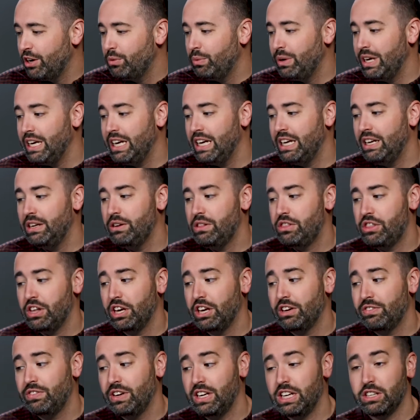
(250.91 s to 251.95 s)
we think
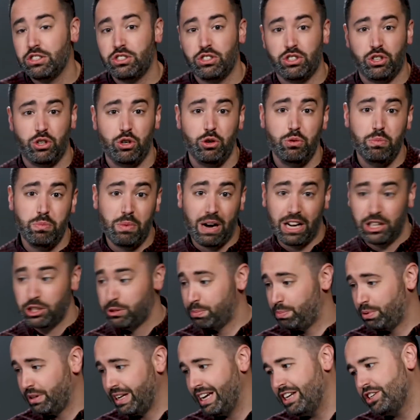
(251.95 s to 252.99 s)
of it as too
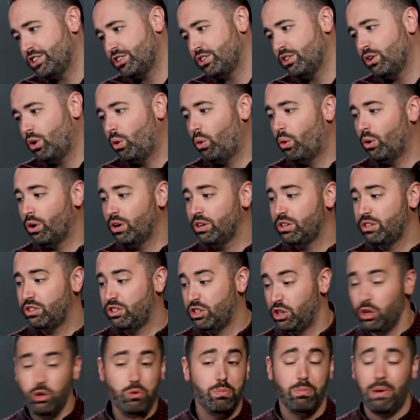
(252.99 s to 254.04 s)
much pleasure or
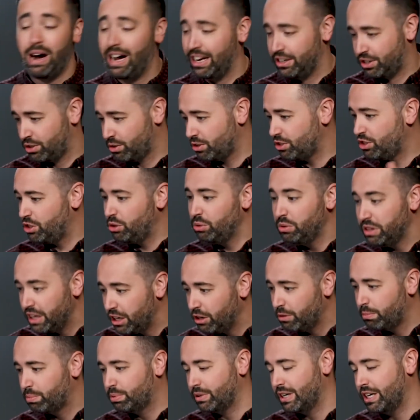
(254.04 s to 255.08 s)
too much or too
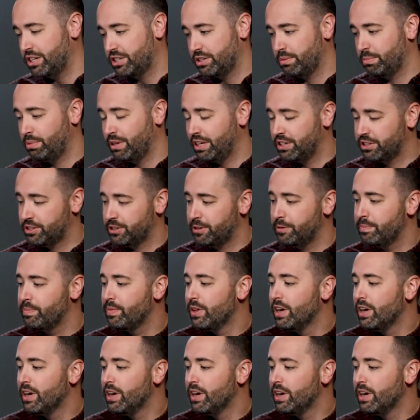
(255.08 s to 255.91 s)
little pleasure.